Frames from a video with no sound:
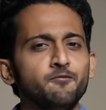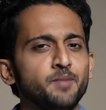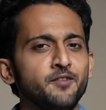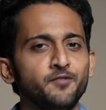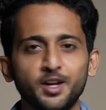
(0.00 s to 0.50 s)
have
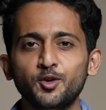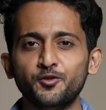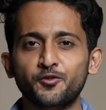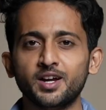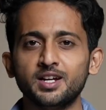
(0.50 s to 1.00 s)
made very
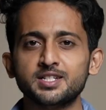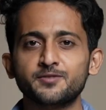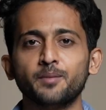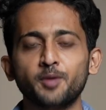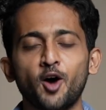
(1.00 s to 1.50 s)
good friends
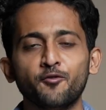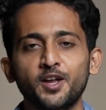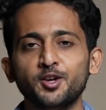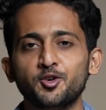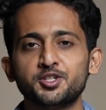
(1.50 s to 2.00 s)
from the
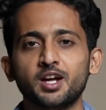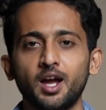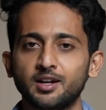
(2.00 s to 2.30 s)
offline coaching I